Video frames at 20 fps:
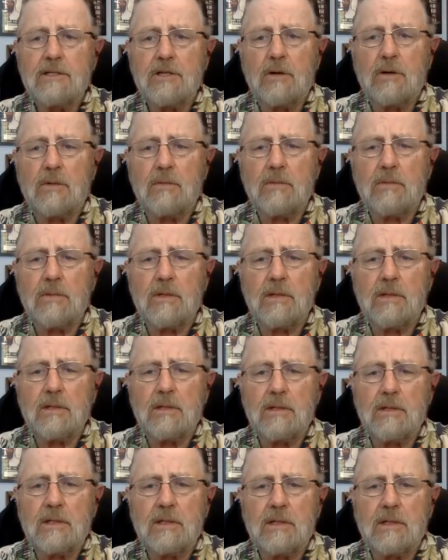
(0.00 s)
So,
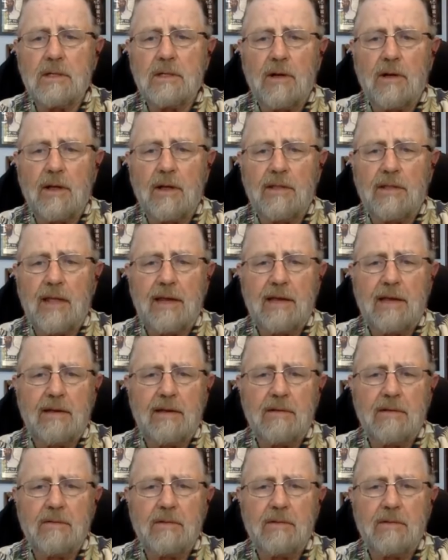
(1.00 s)
again,